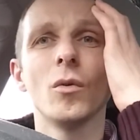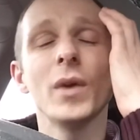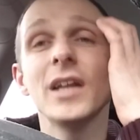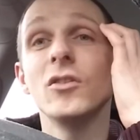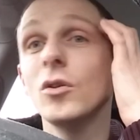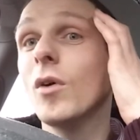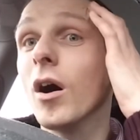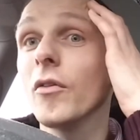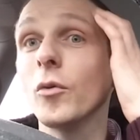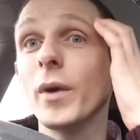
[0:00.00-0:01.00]
We can do it
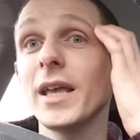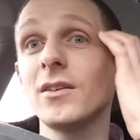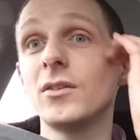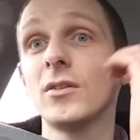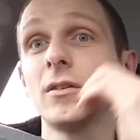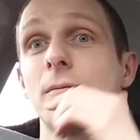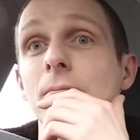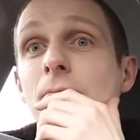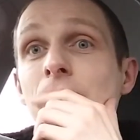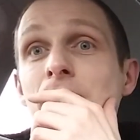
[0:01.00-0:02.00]
other ways.
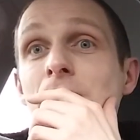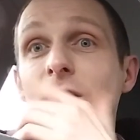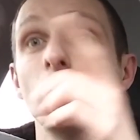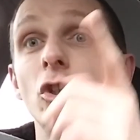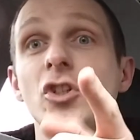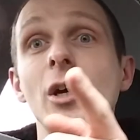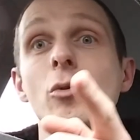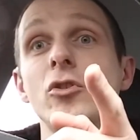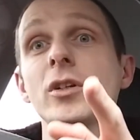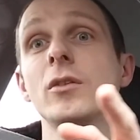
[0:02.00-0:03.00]
Your
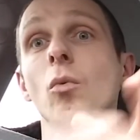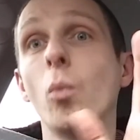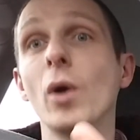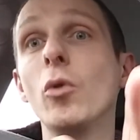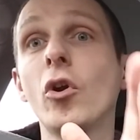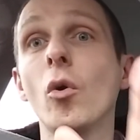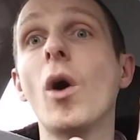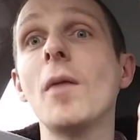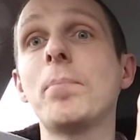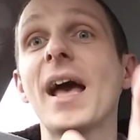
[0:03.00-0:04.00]
children will grow
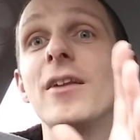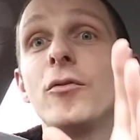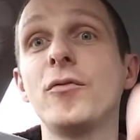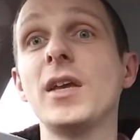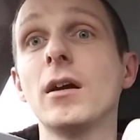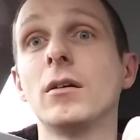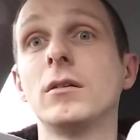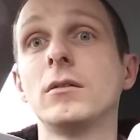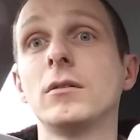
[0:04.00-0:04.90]
up in fear,